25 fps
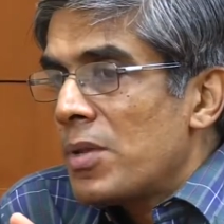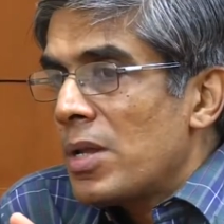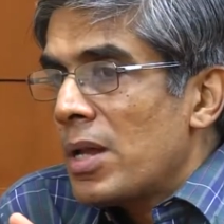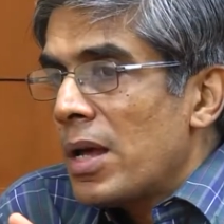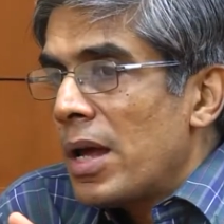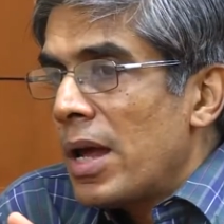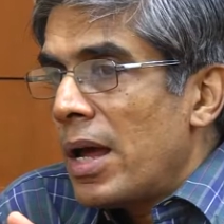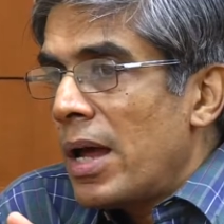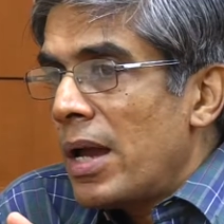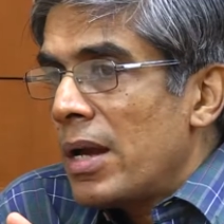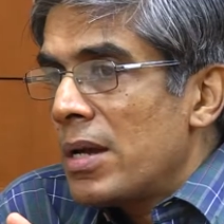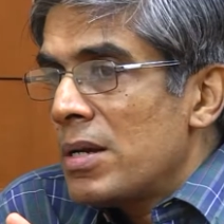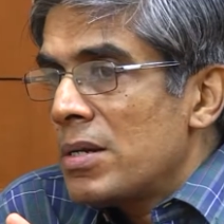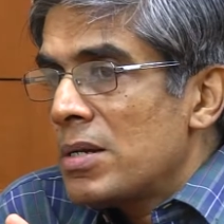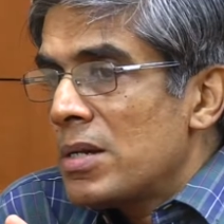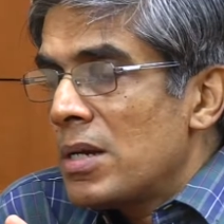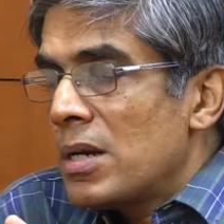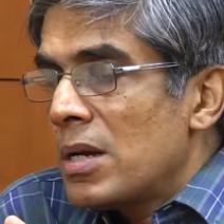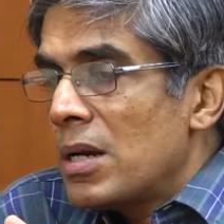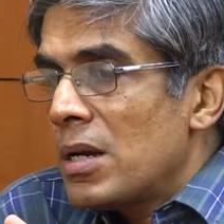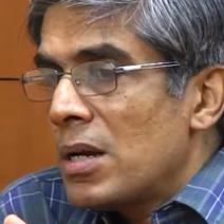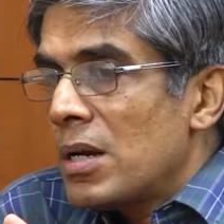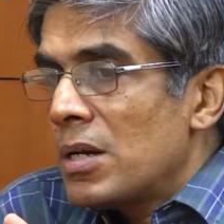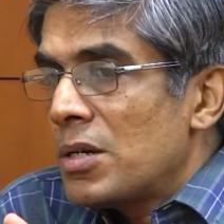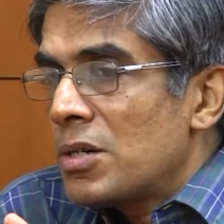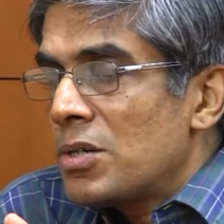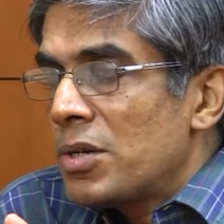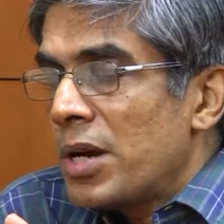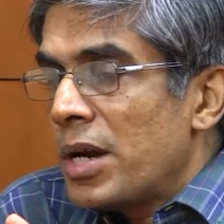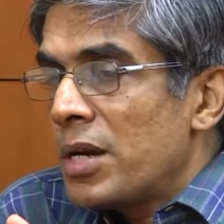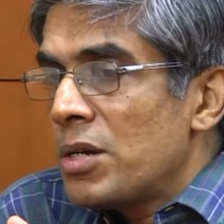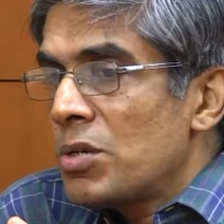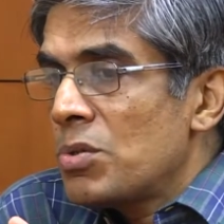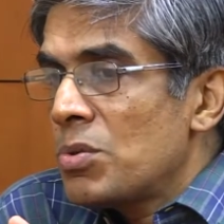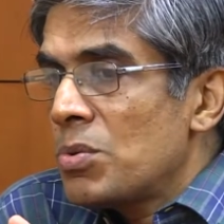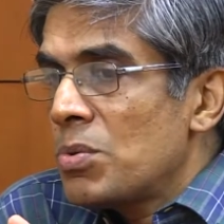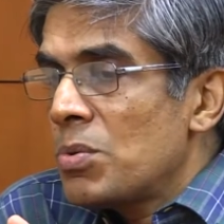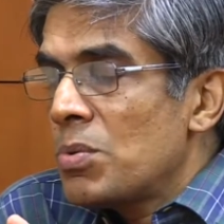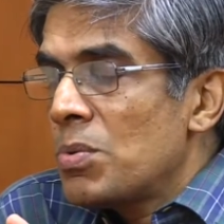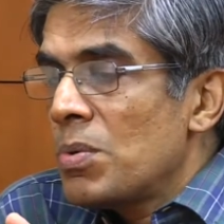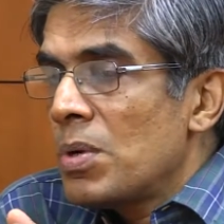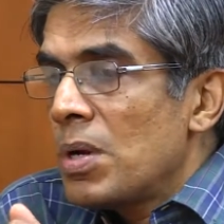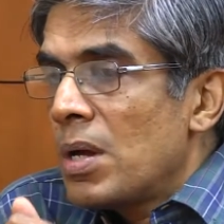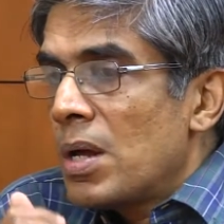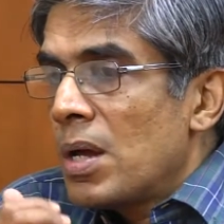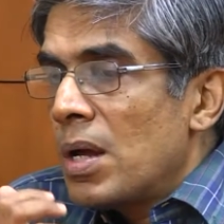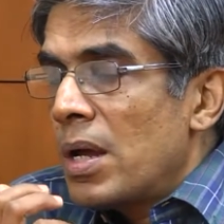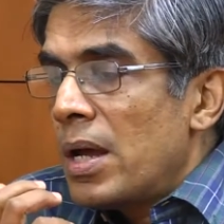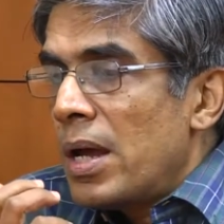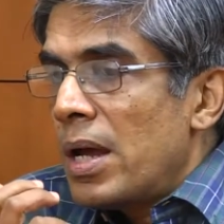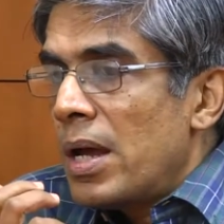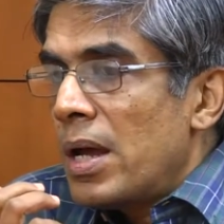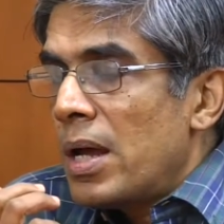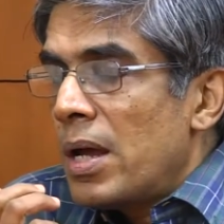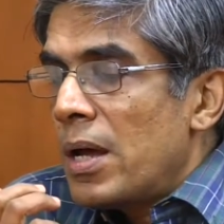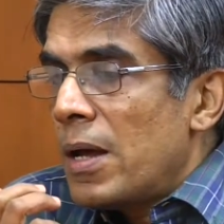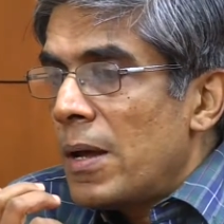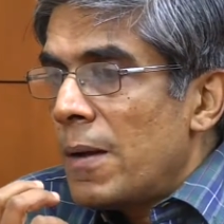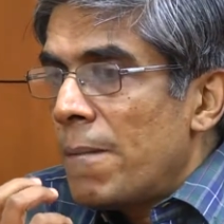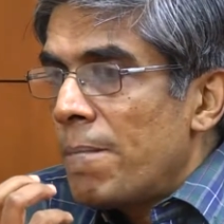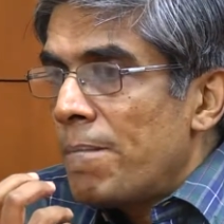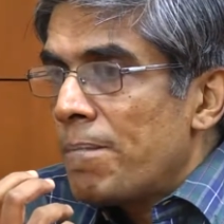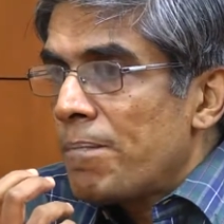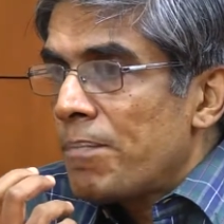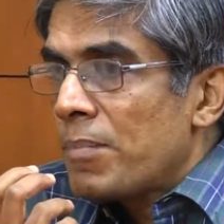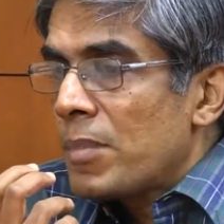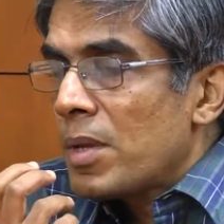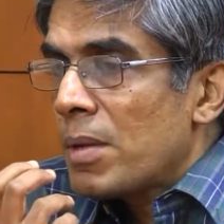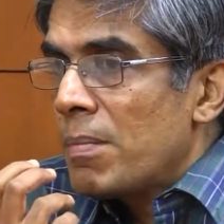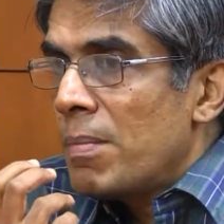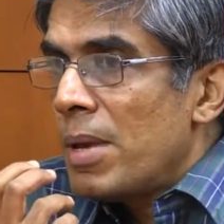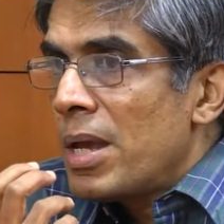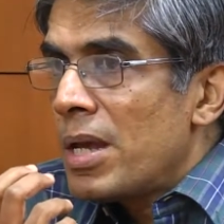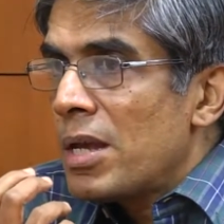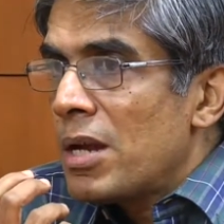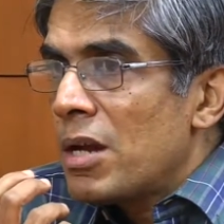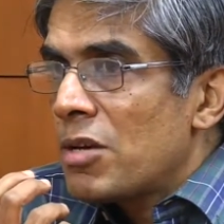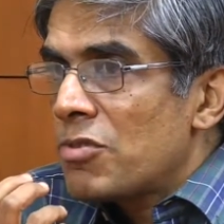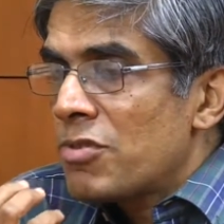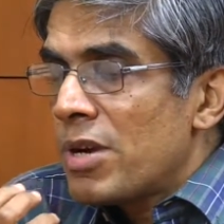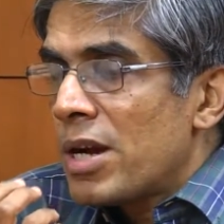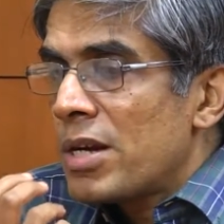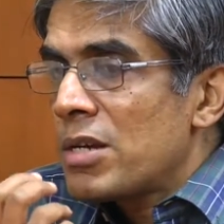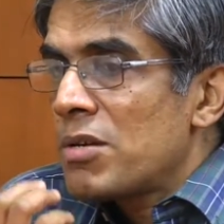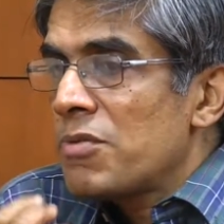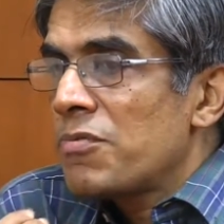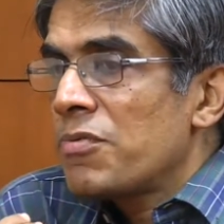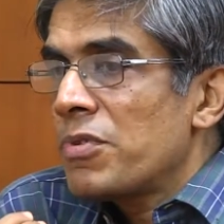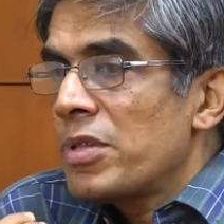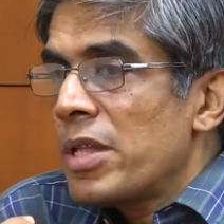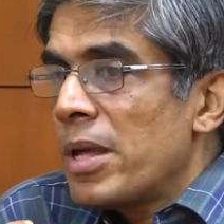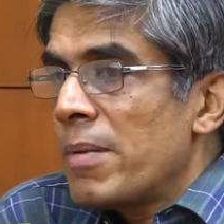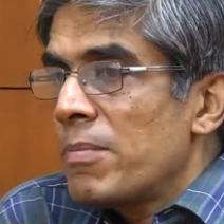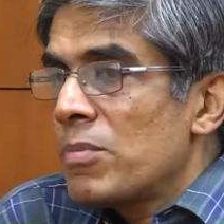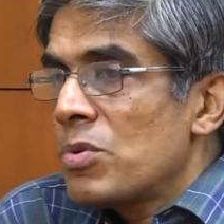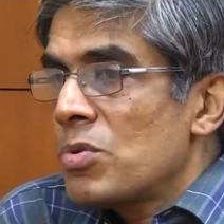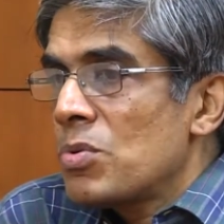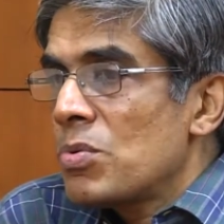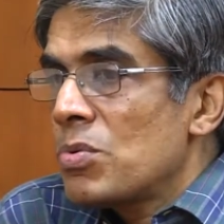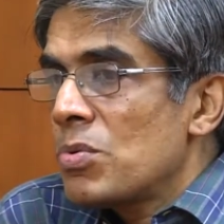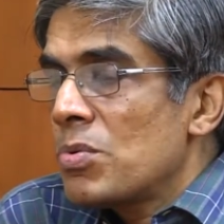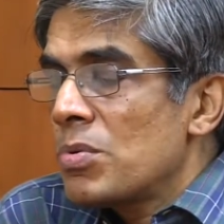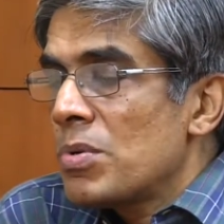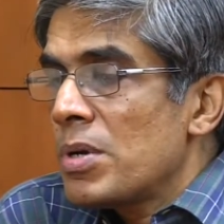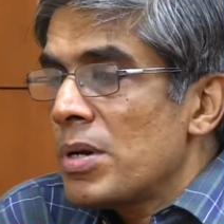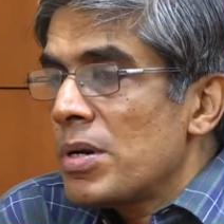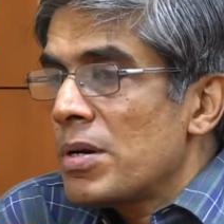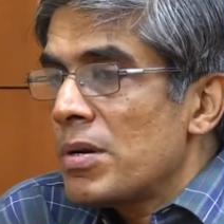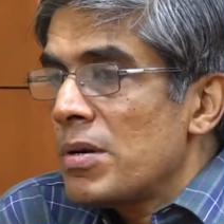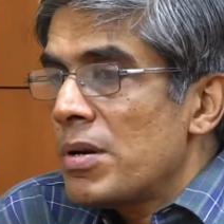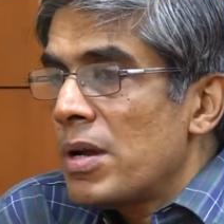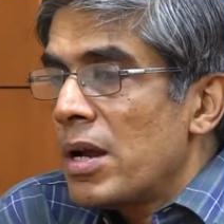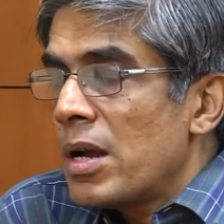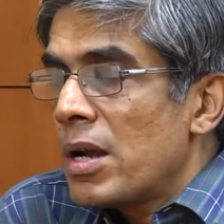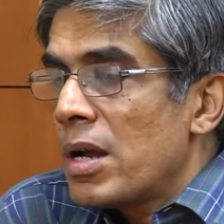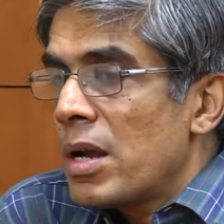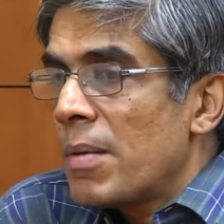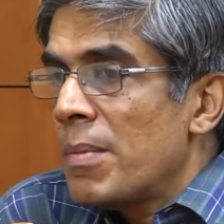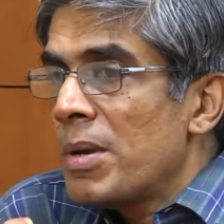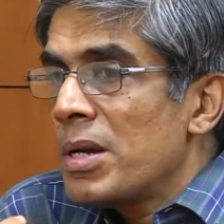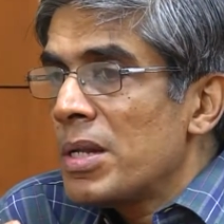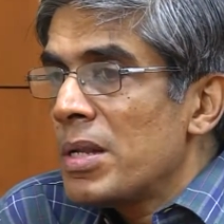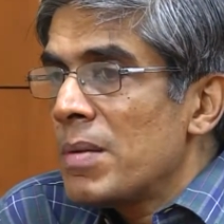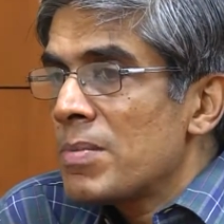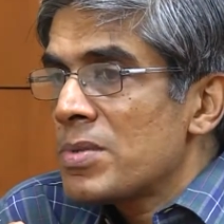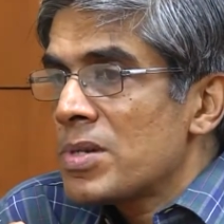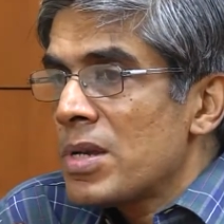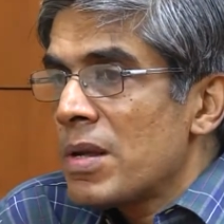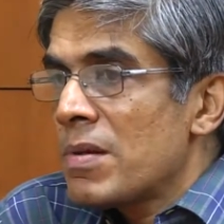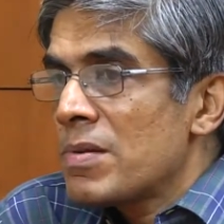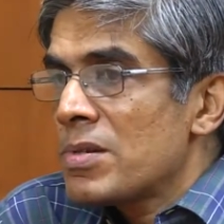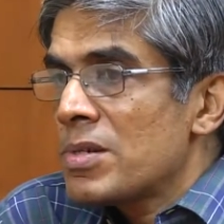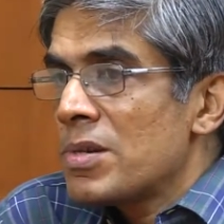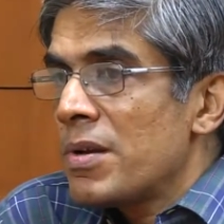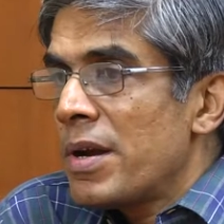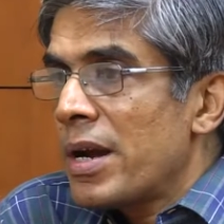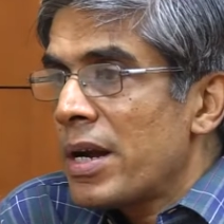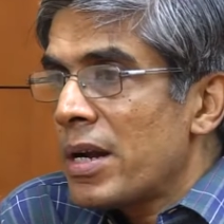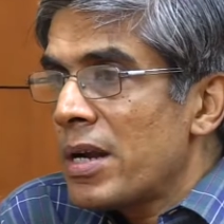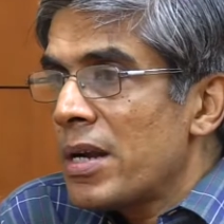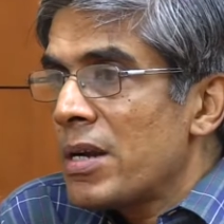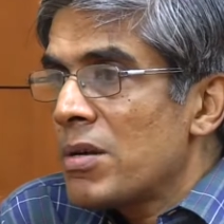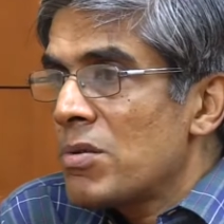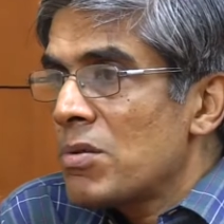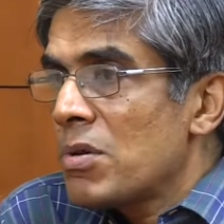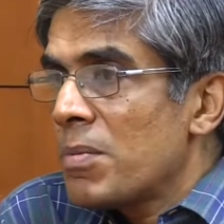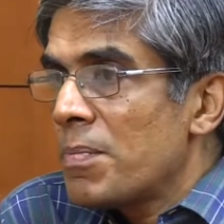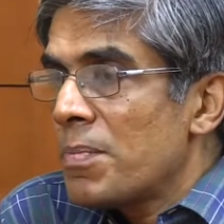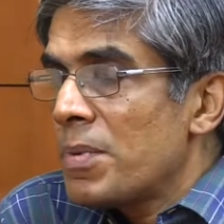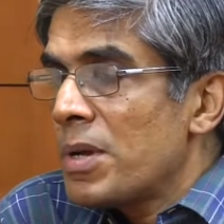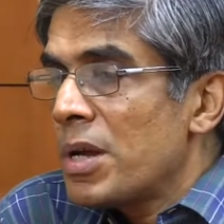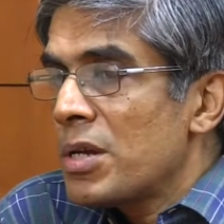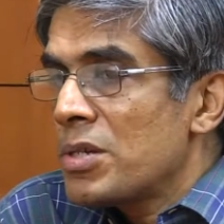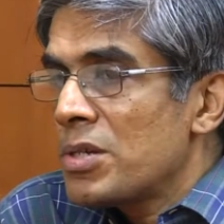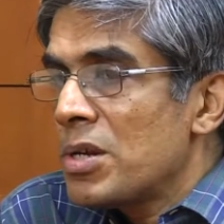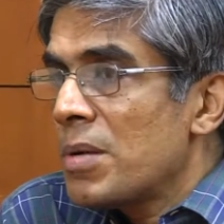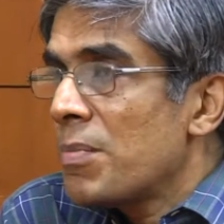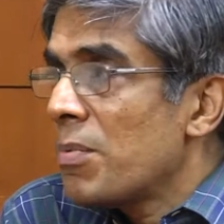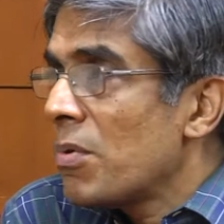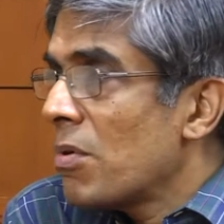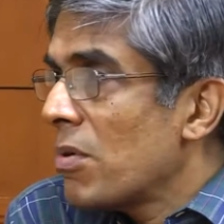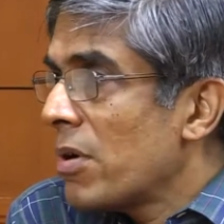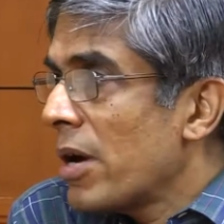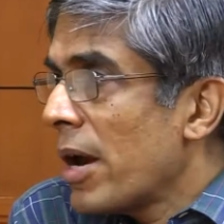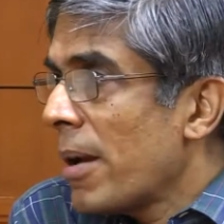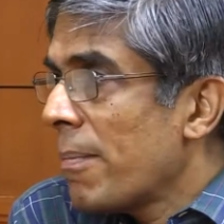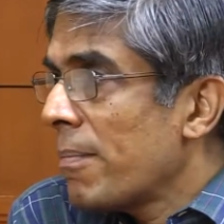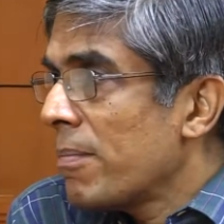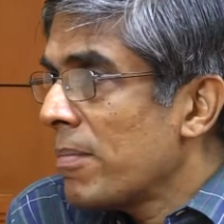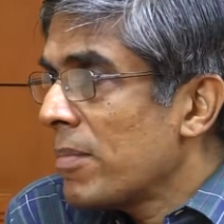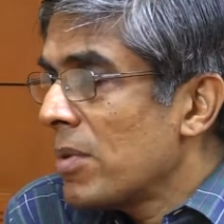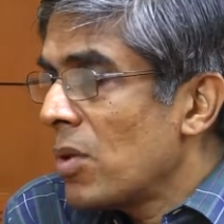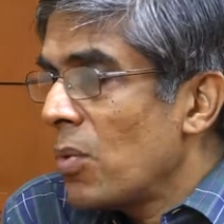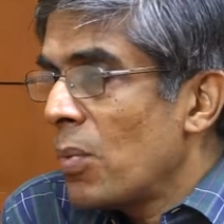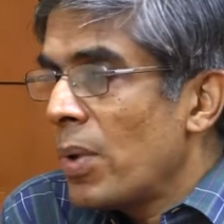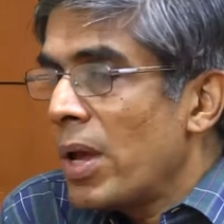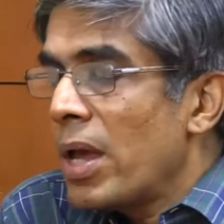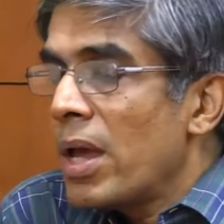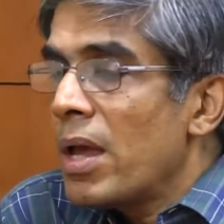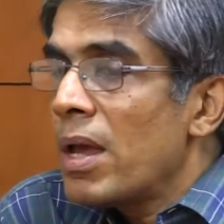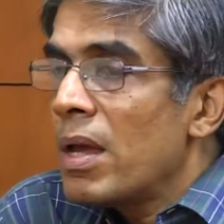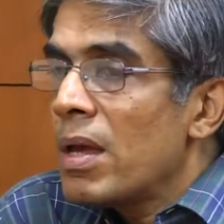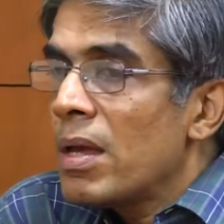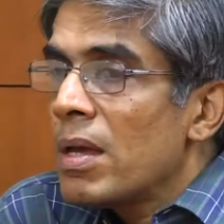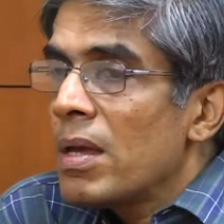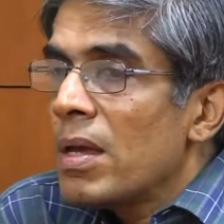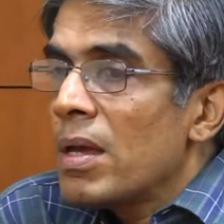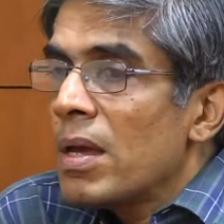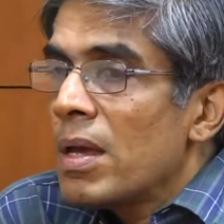trying to make it attractive for them to commit themselves directly to a PhD program, the way